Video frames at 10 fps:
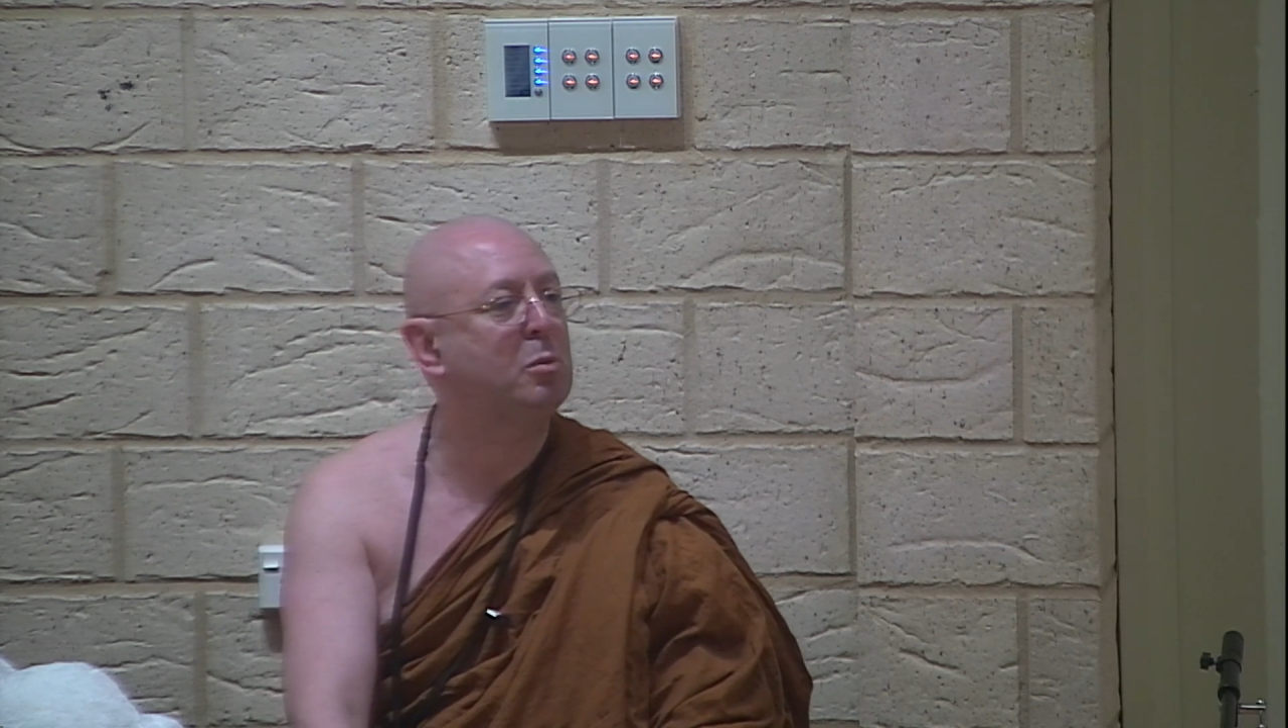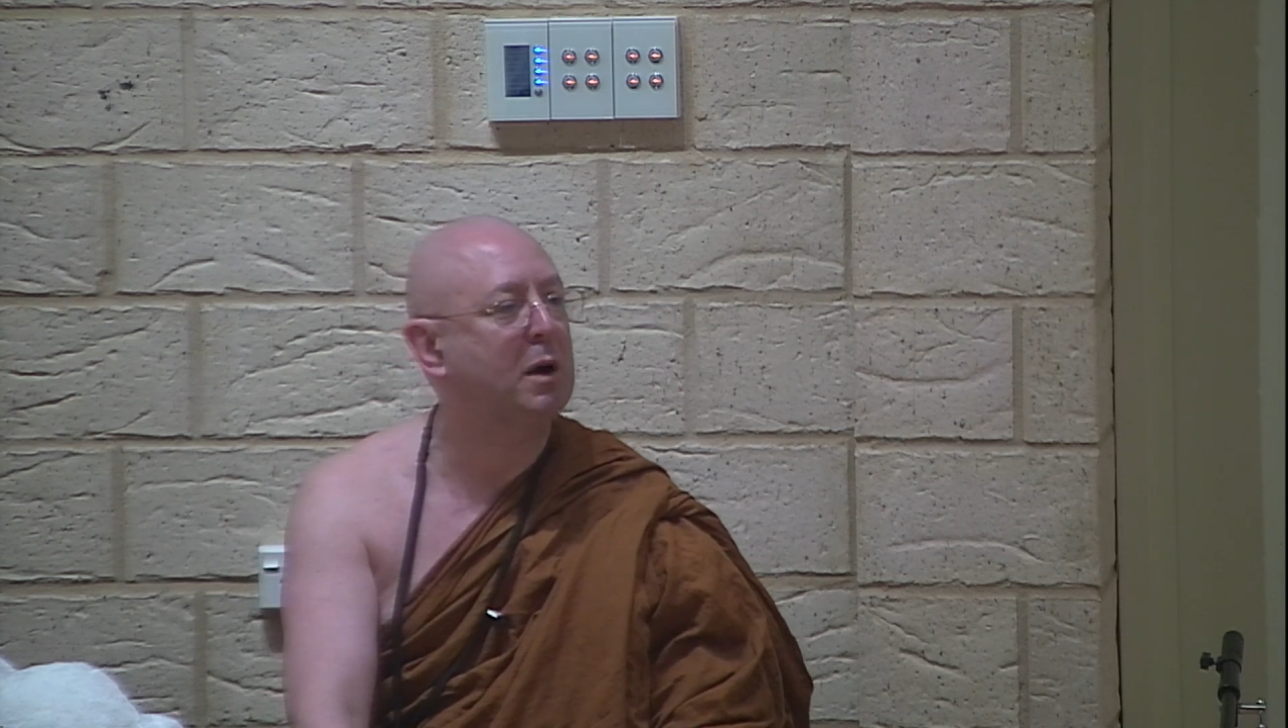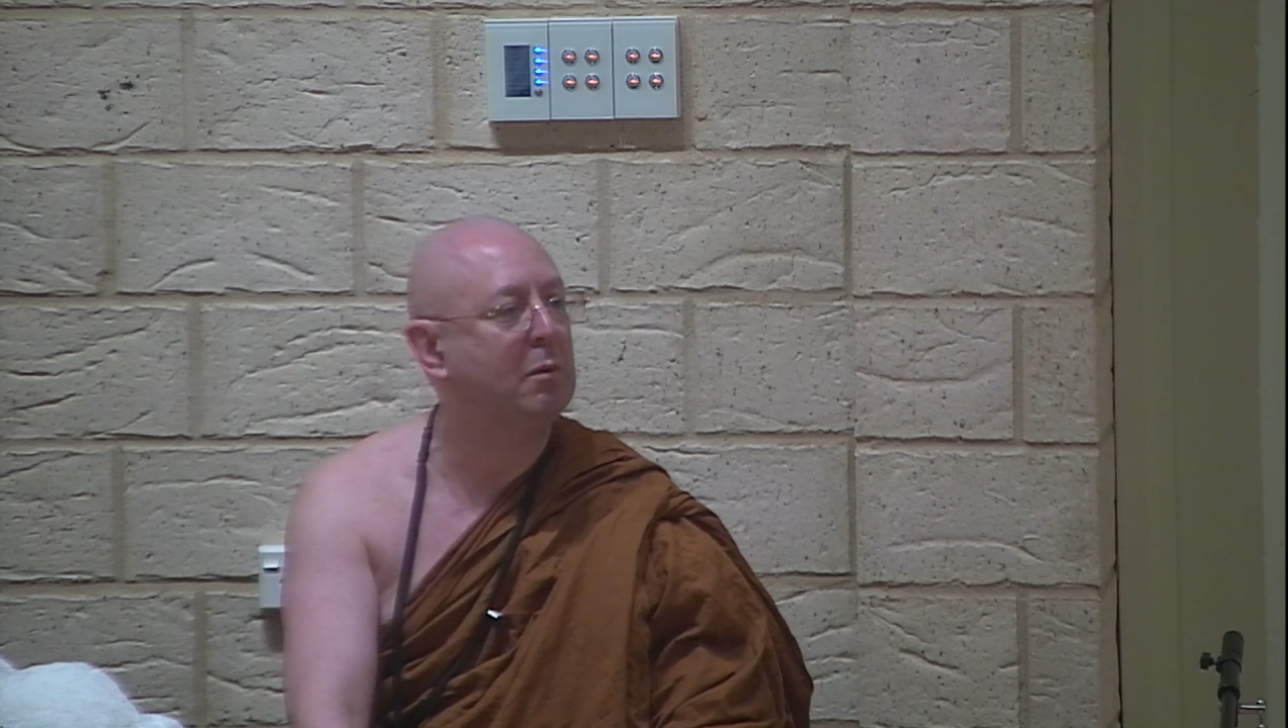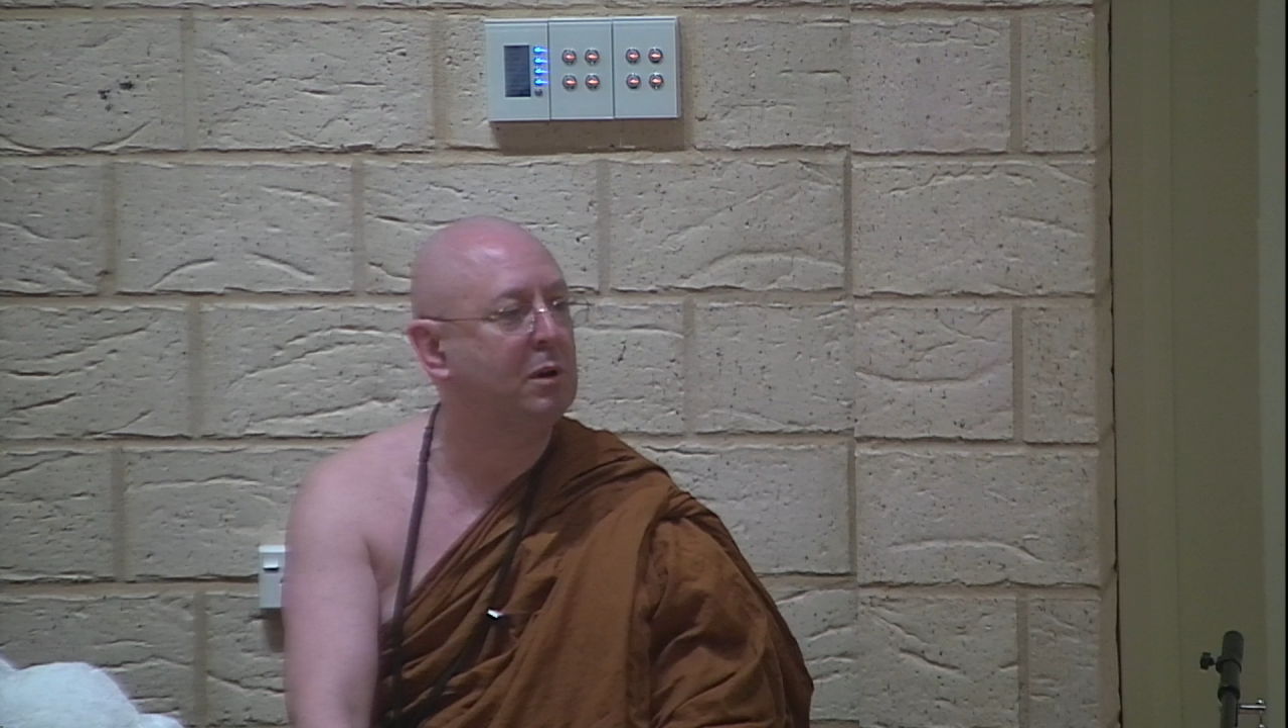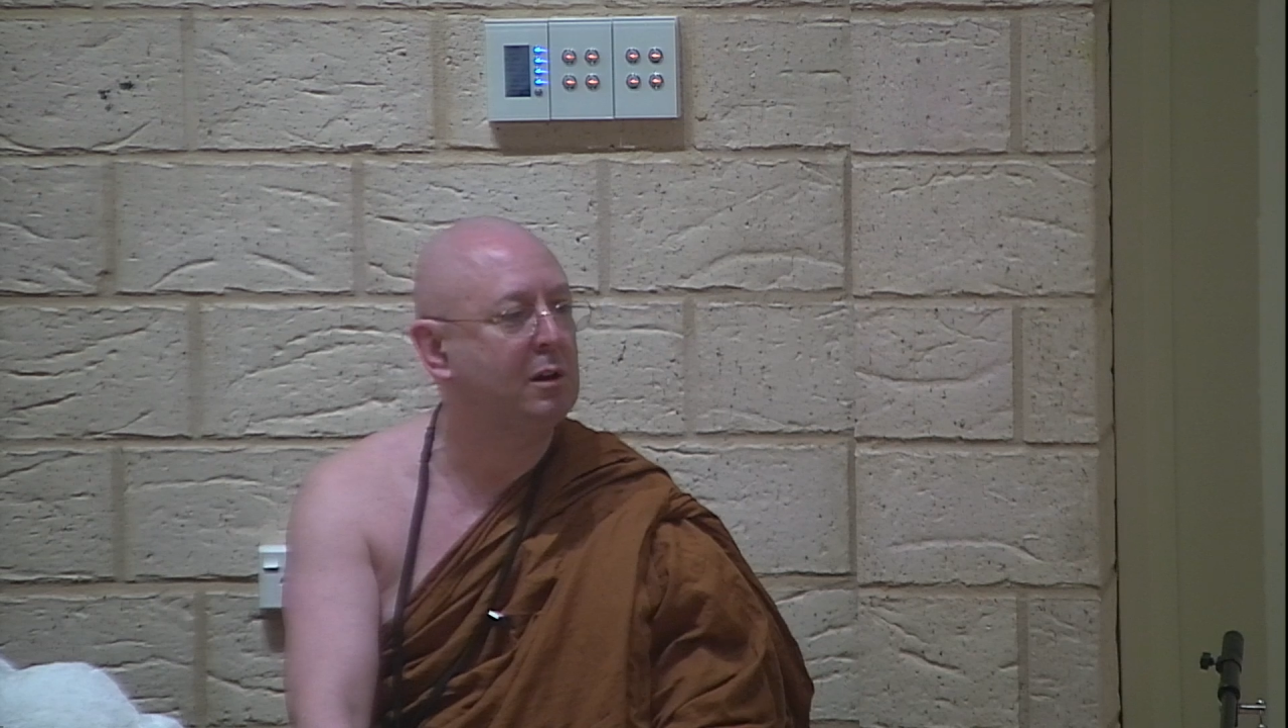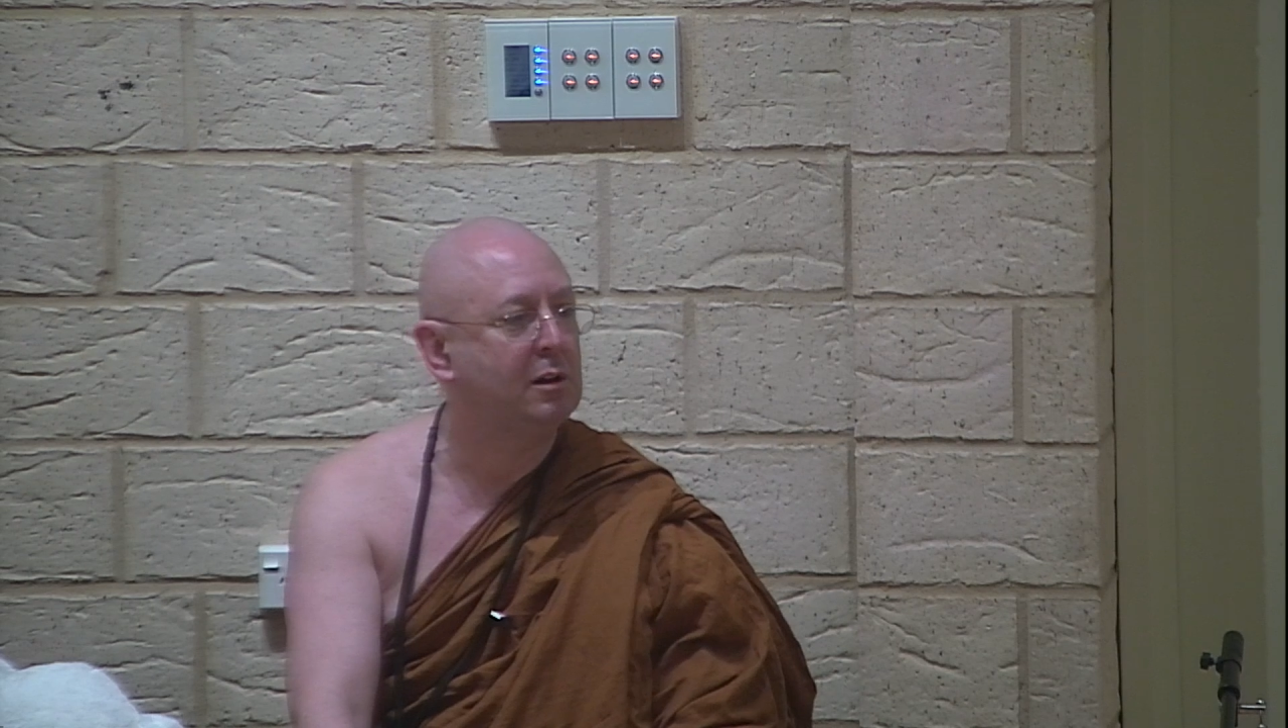Mum.